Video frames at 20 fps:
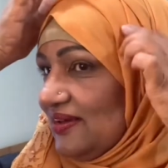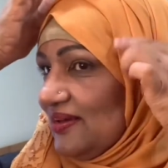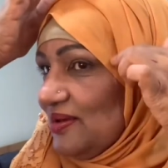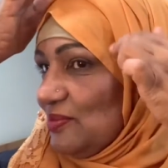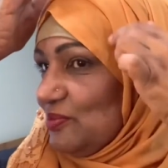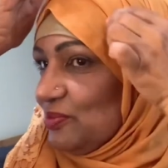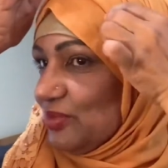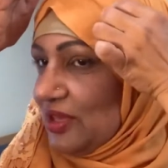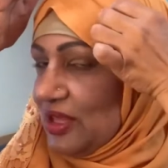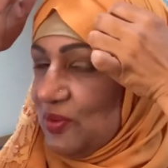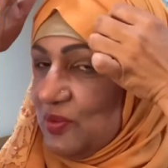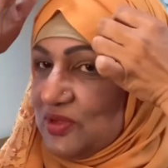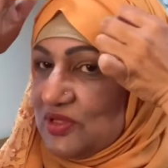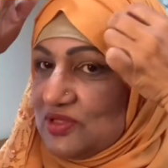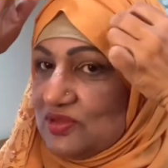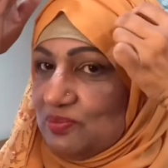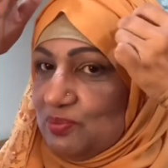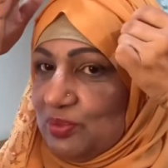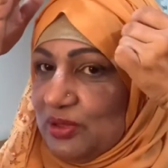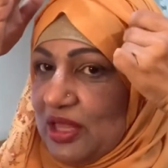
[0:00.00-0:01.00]
Play
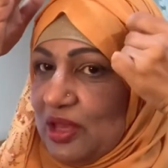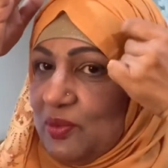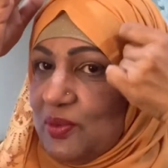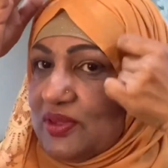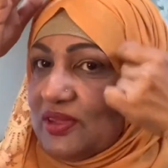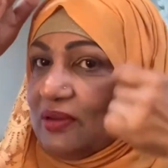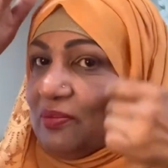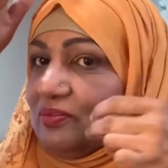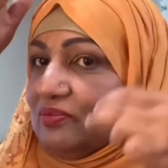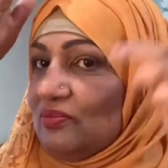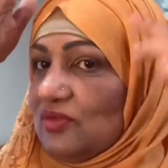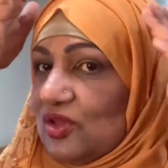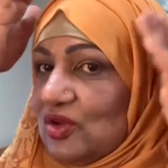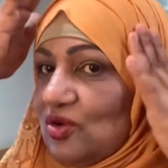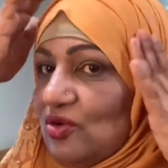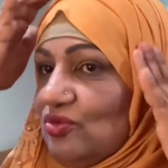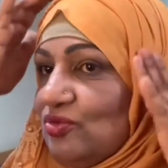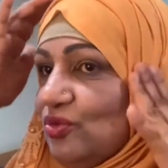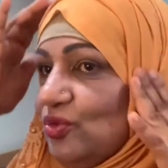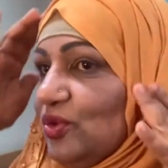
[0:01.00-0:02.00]
with them, you know,
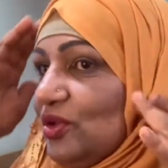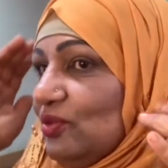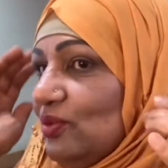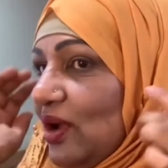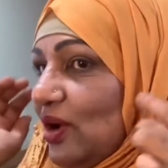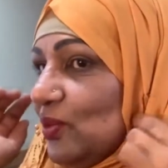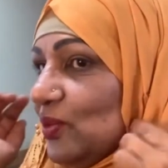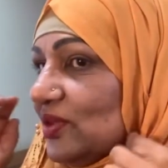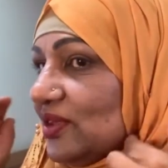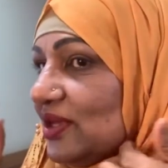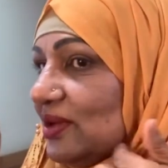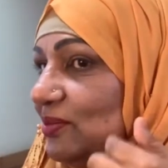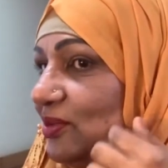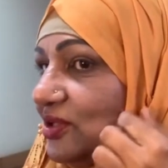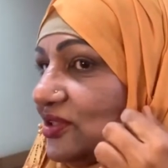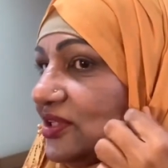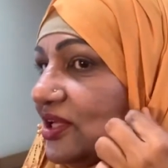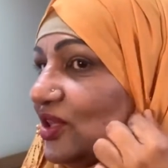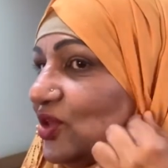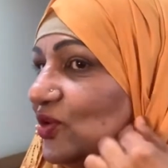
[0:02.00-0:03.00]
fool around with them
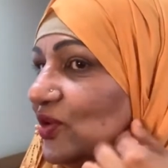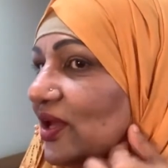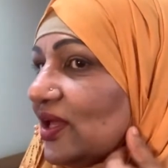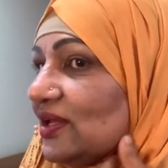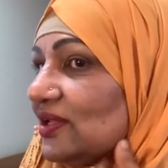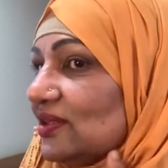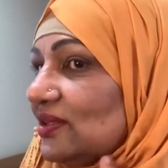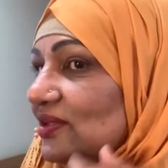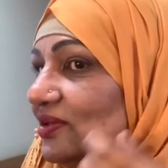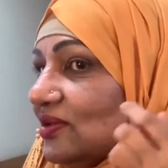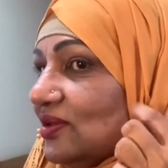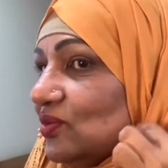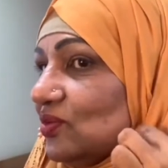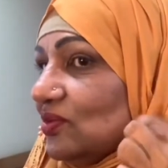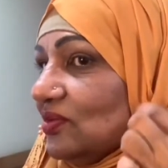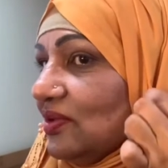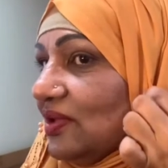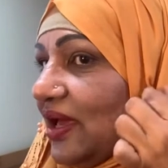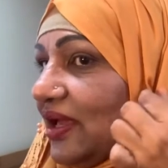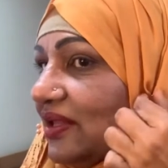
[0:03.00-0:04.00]
until you get it to the
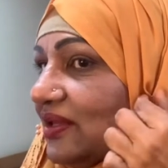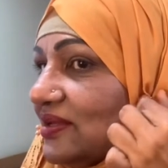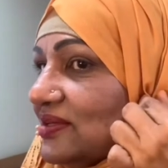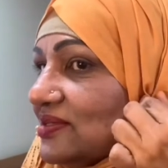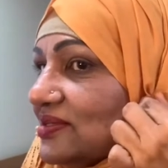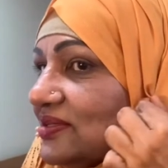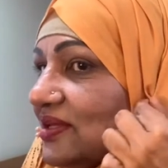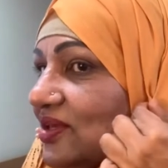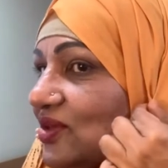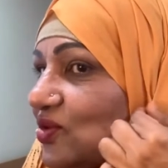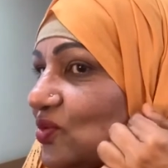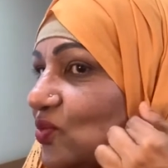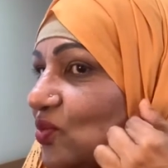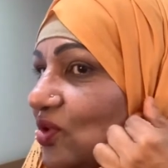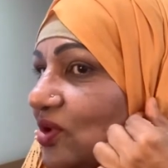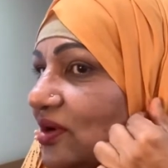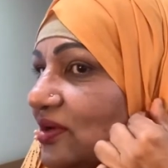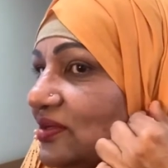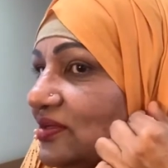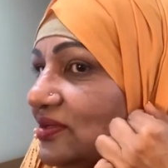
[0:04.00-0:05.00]
likeness that you
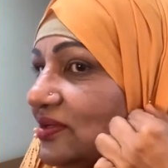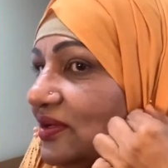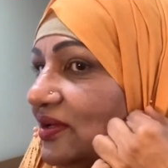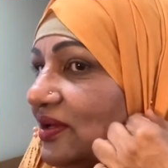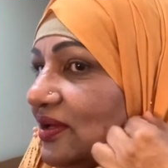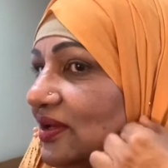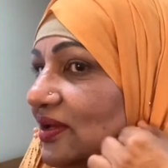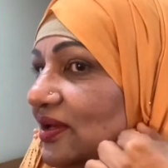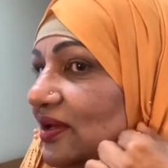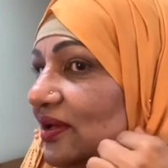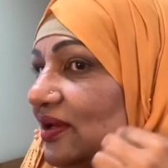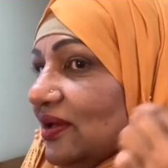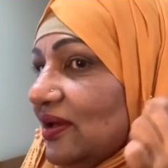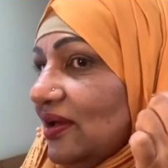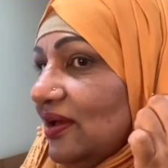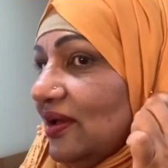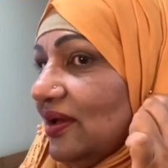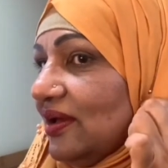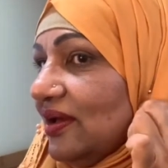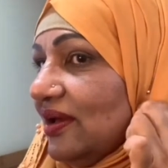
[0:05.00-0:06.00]
want.
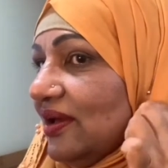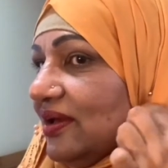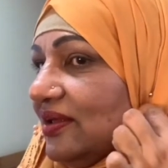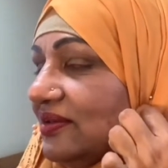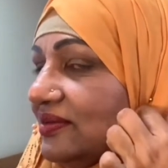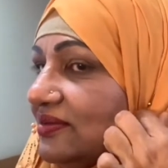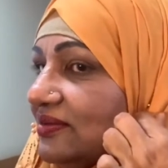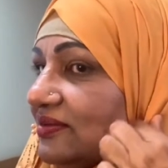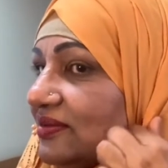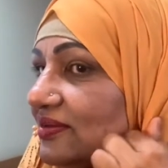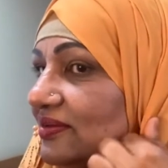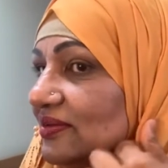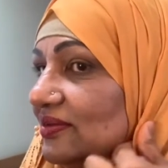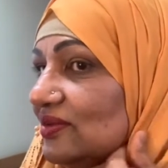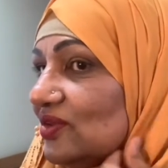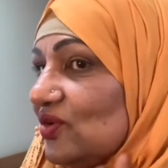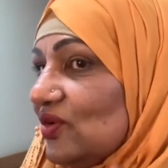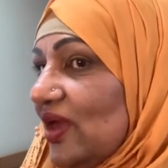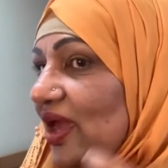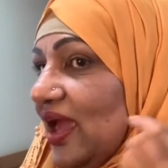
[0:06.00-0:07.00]
And
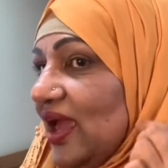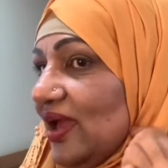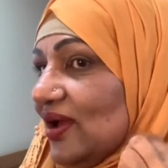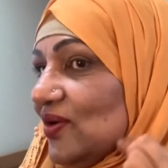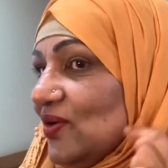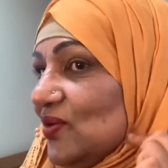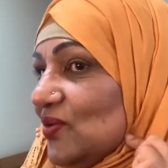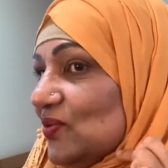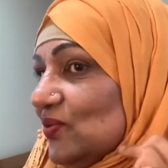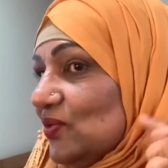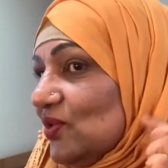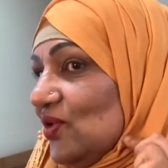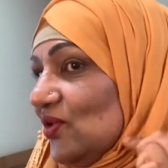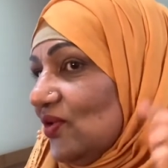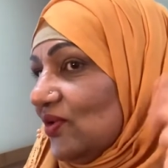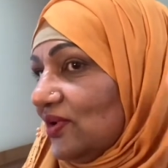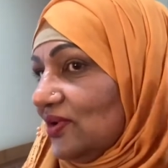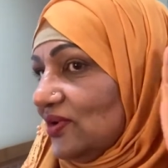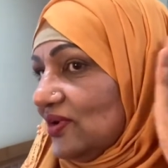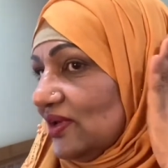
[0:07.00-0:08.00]
you can't go
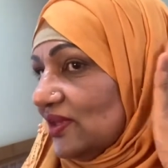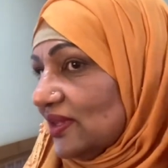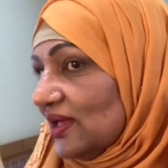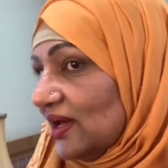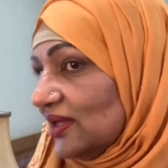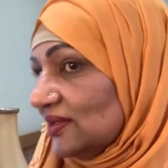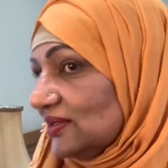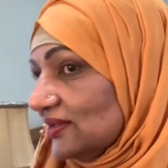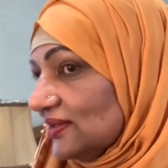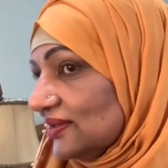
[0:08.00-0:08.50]
wrong. Look at that.